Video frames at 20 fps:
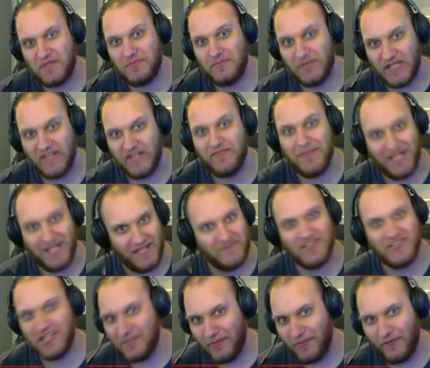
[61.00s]
Believe me, I've
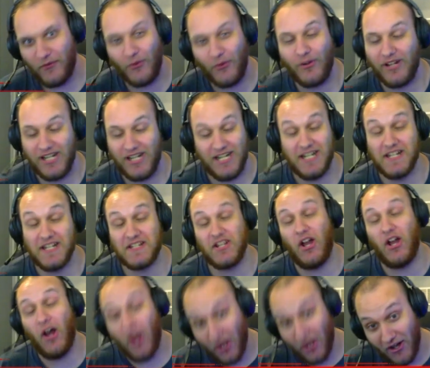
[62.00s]
done it before and it is
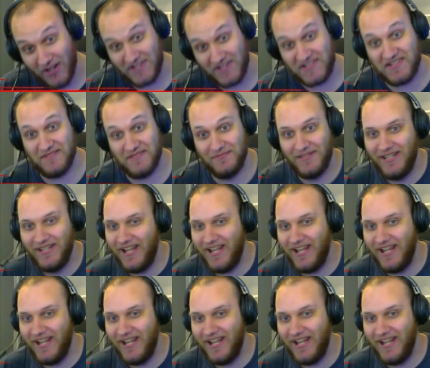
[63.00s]
awesome.